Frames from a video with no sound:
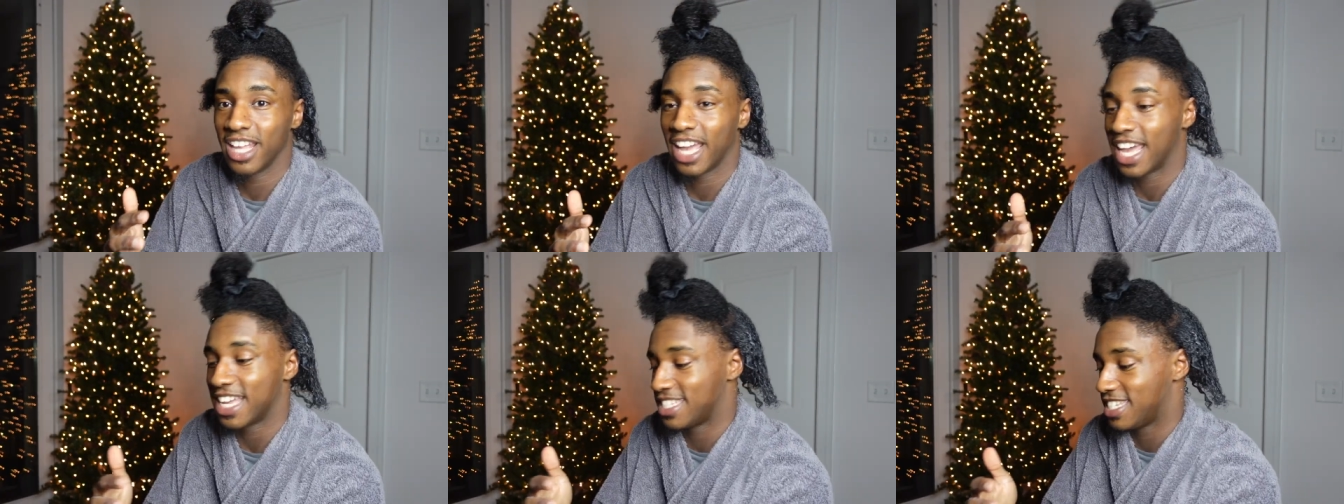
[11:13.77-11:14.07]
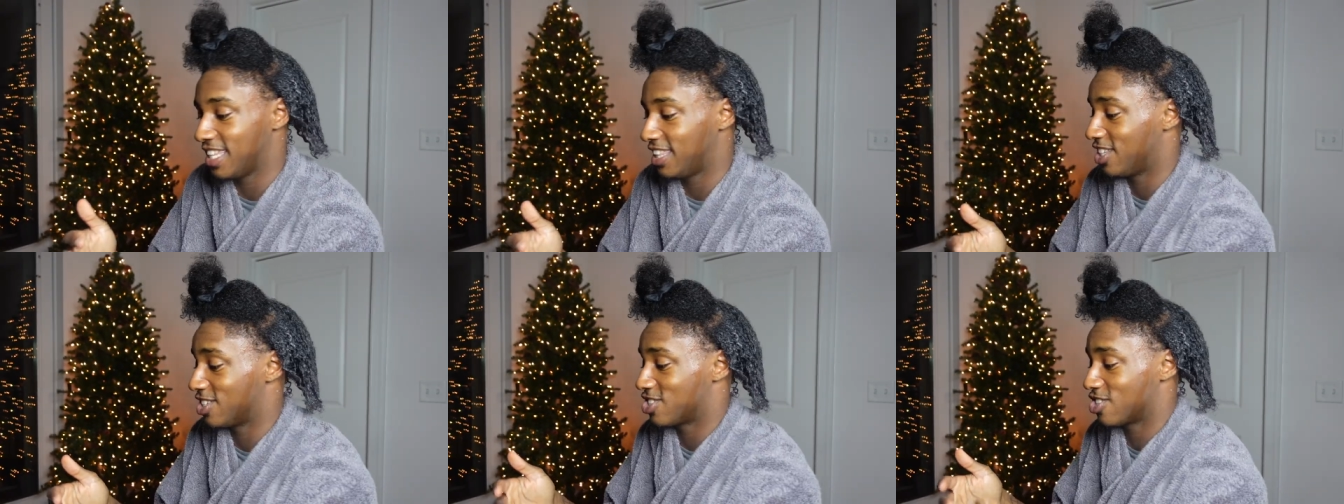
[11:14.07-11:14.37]
Like I
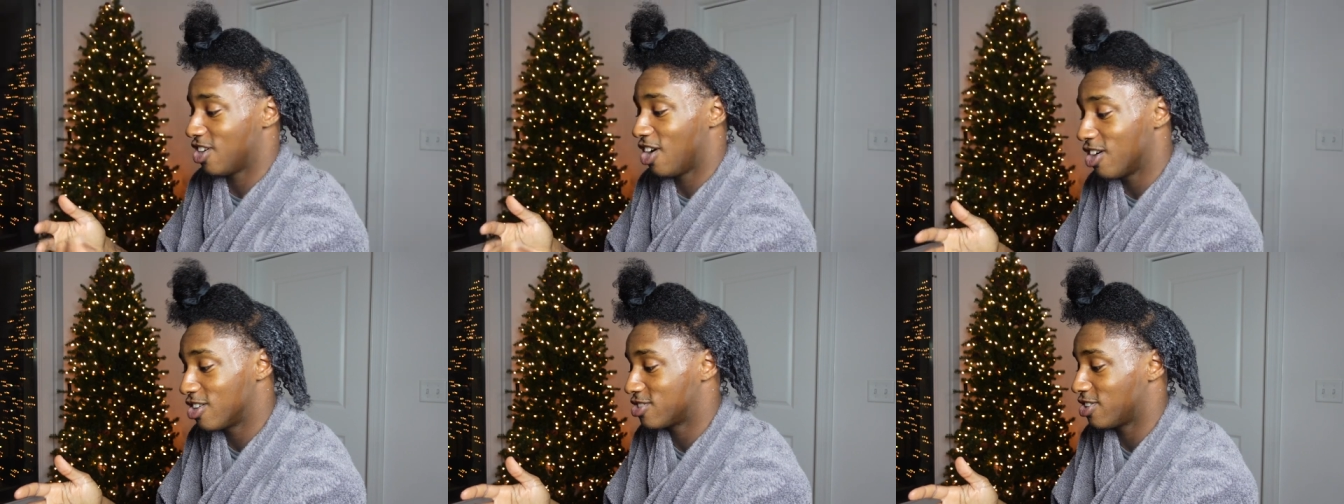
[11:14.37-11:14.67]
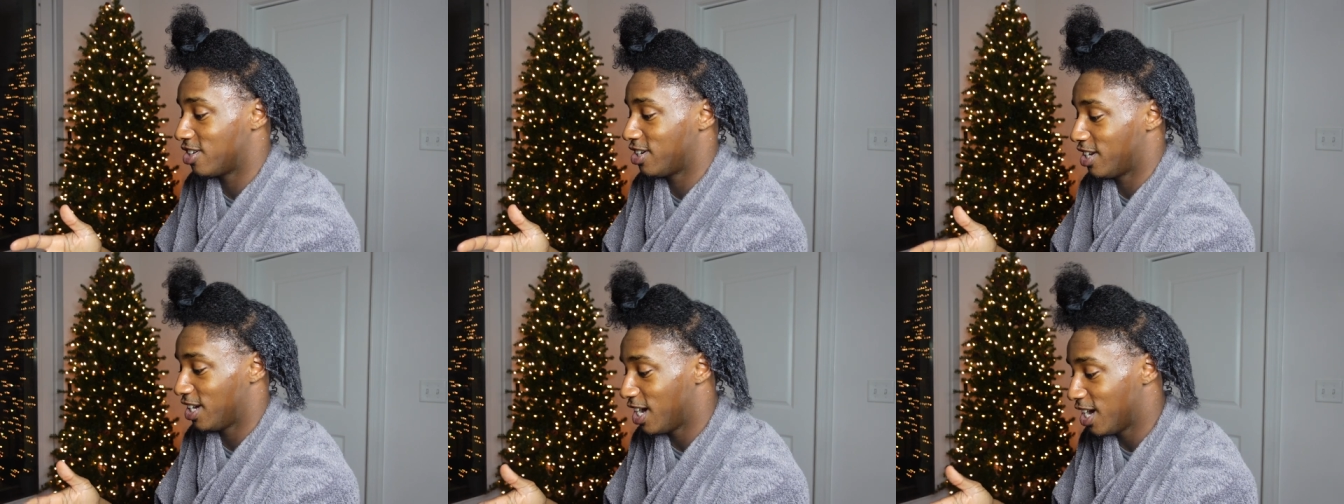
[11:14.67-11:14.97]
said, the songs
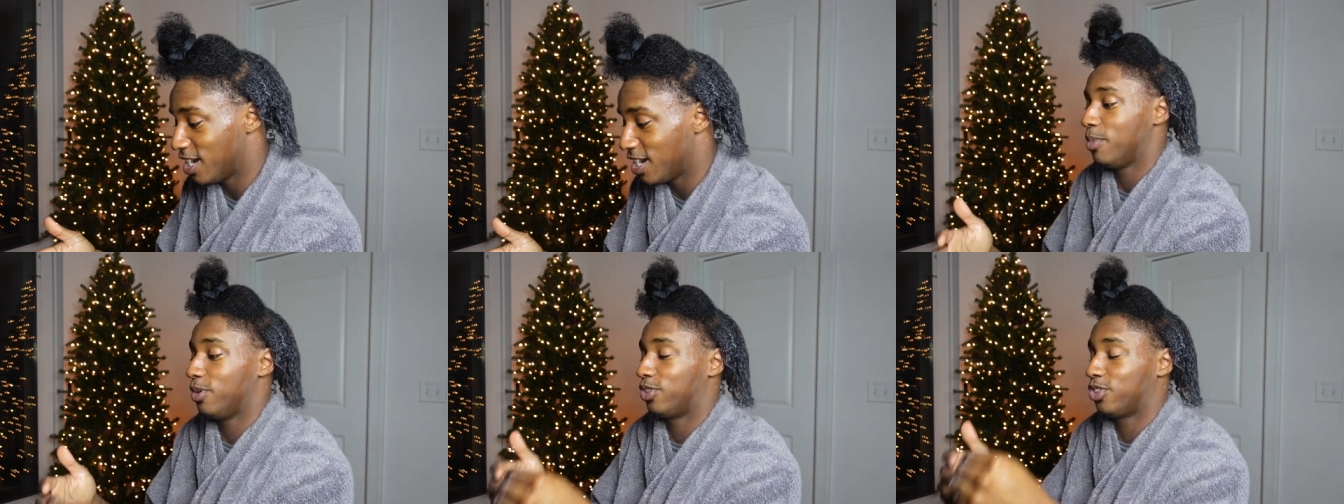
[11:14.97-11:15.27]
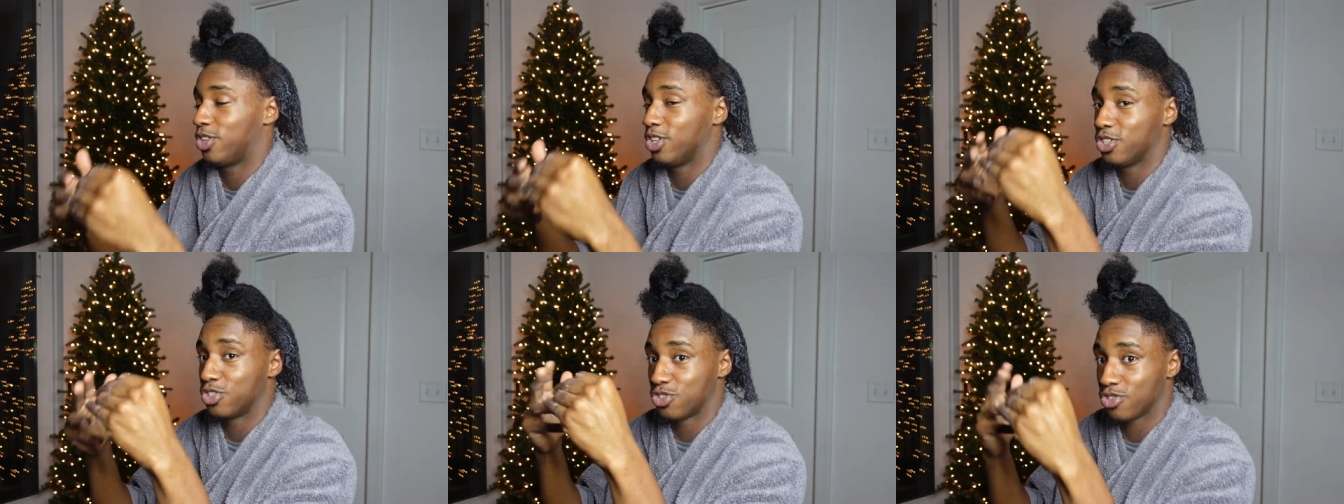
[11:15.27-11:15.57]
aren't done,
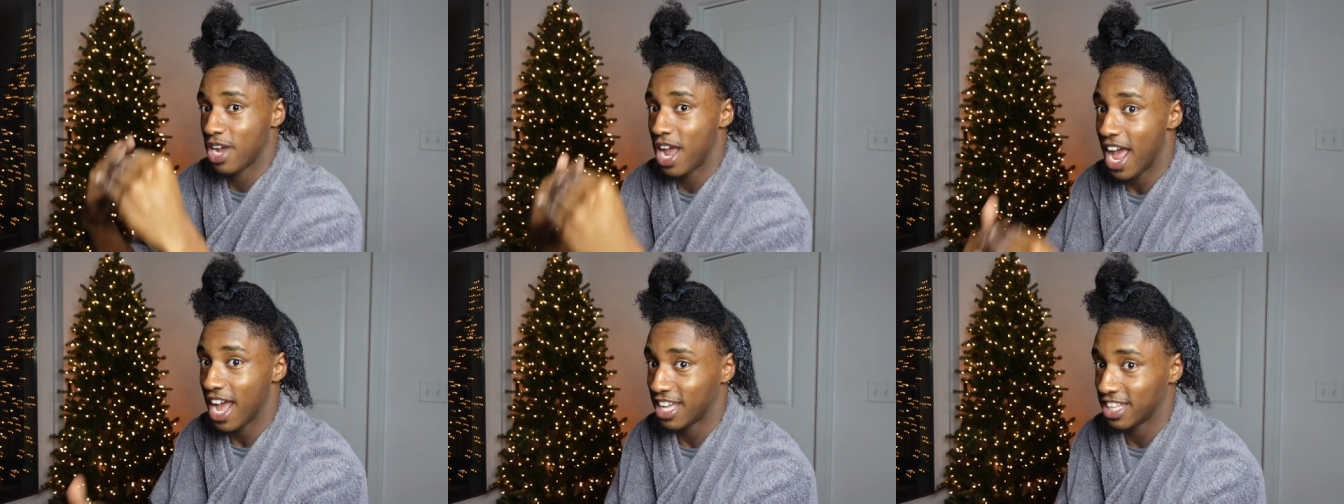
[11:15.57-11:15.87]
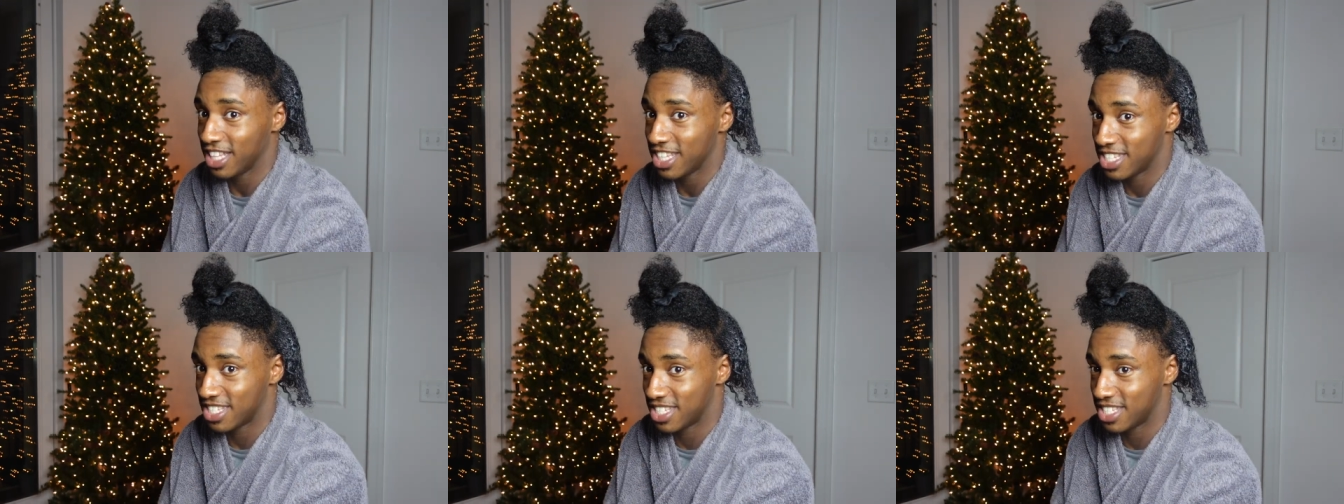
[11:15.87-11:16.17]
but the
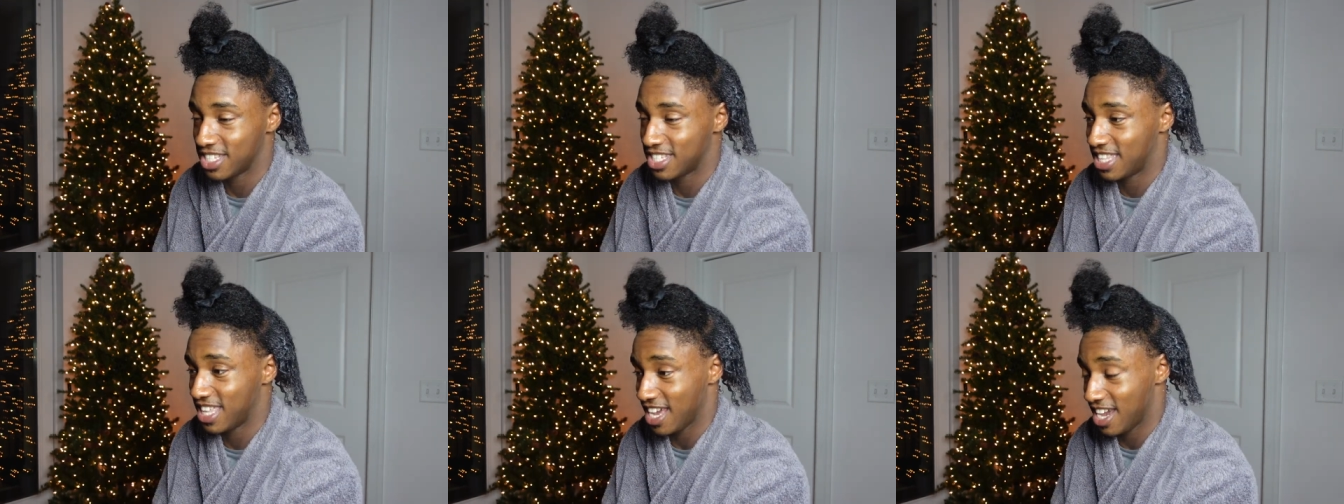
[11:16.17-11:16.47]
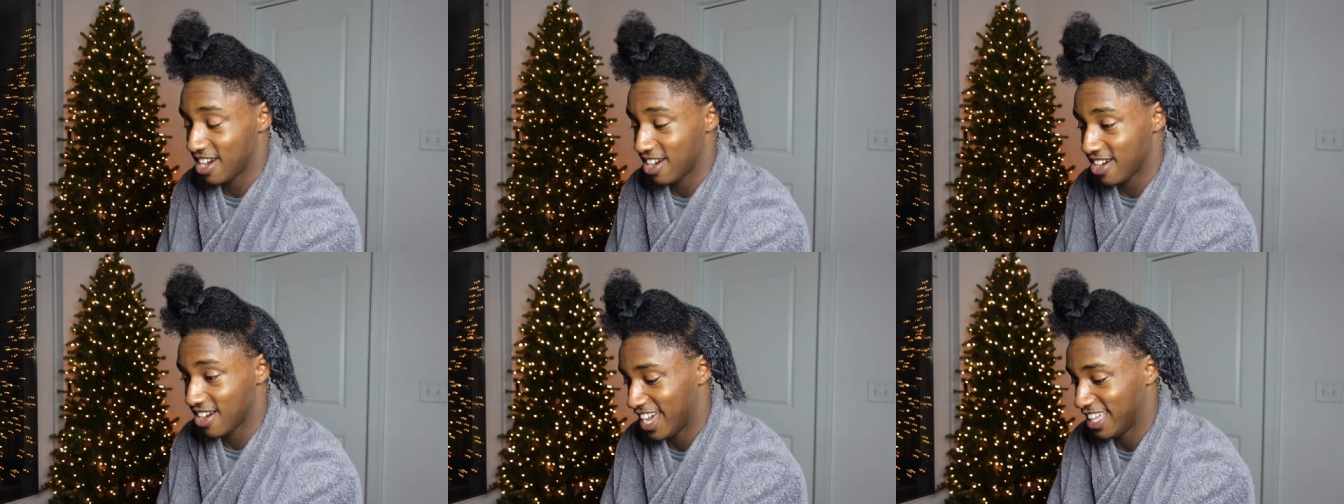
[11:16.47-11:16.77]
track list is
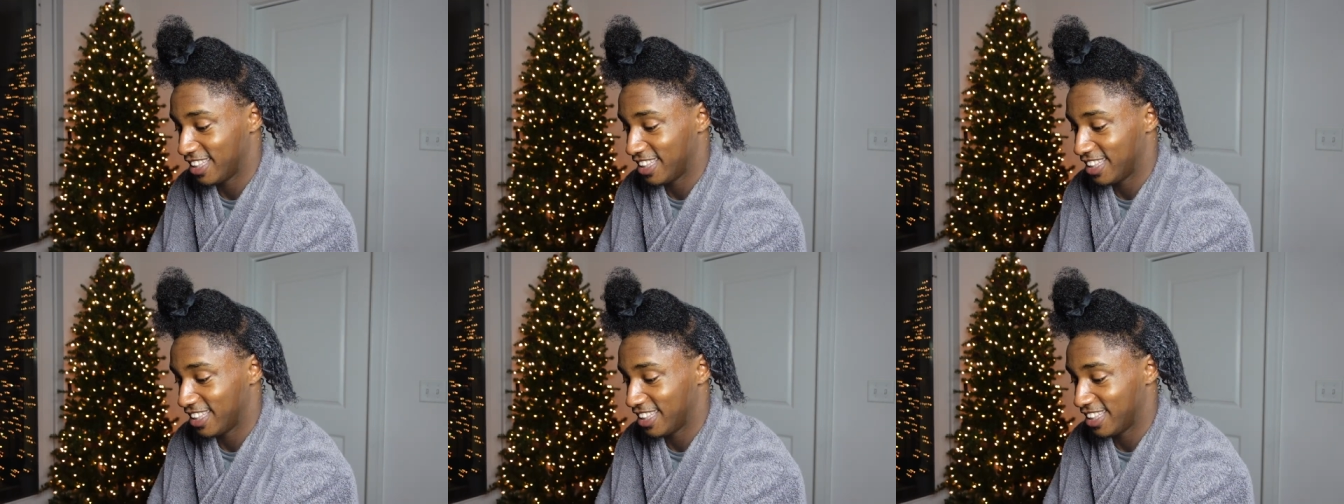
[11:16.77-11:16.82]
there,